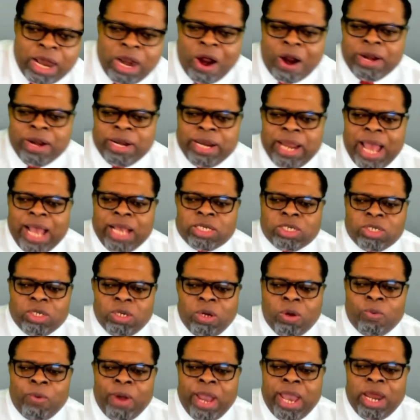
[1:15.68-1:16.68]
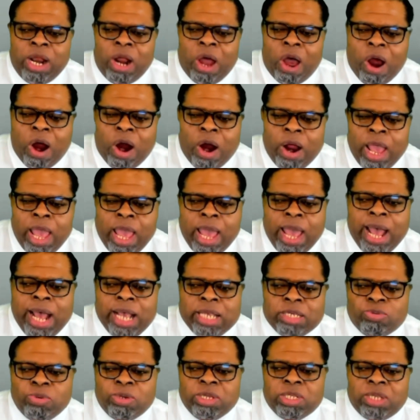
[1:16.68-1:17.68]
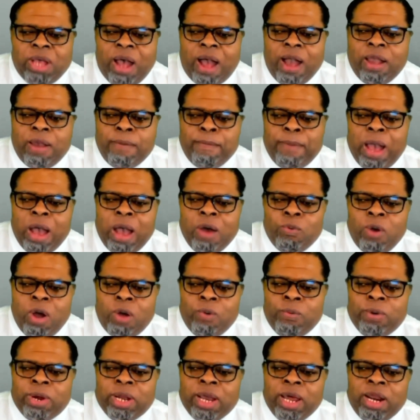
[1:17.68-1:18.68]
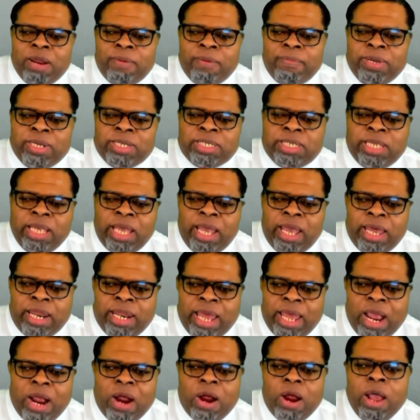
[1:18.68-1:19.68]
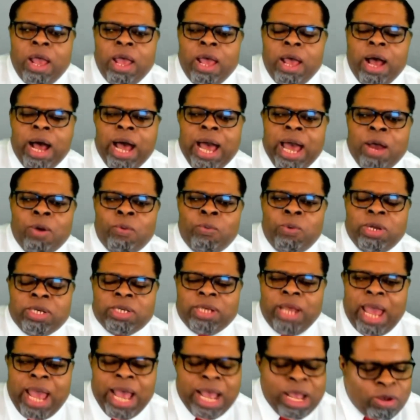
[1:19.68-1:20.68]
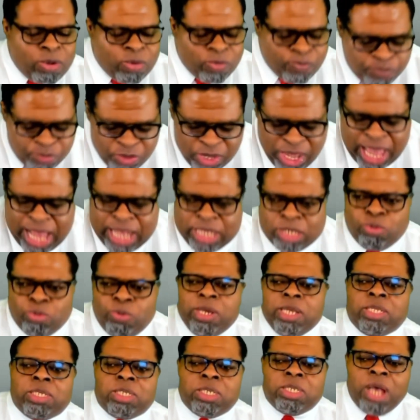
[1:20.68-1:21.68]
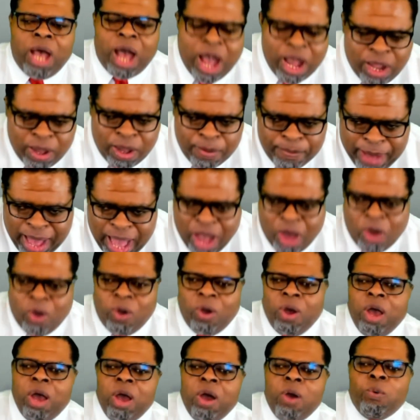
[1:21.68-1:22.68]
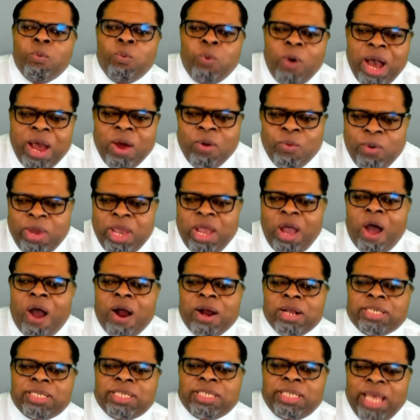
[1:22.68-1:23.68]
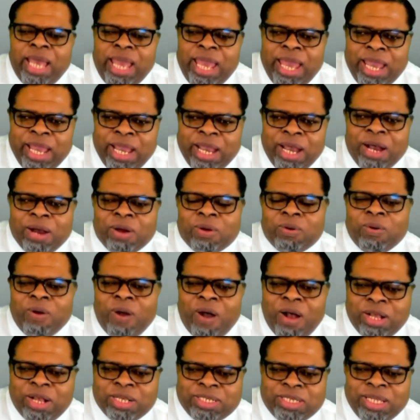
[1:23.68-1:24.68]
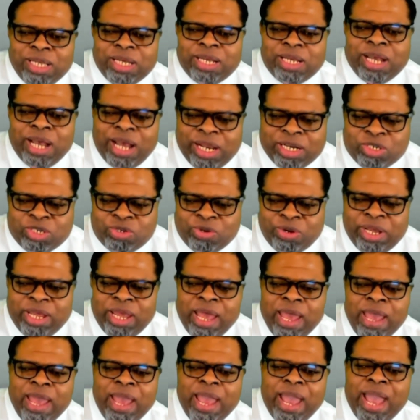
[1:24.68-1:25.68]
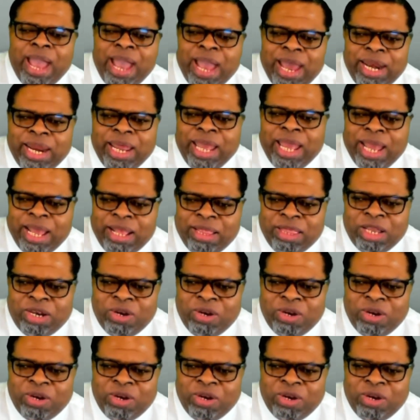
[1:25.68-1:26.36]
our national radar as we talk about what we're going to be seeing there. As we talk about what we are seeing across the country and in the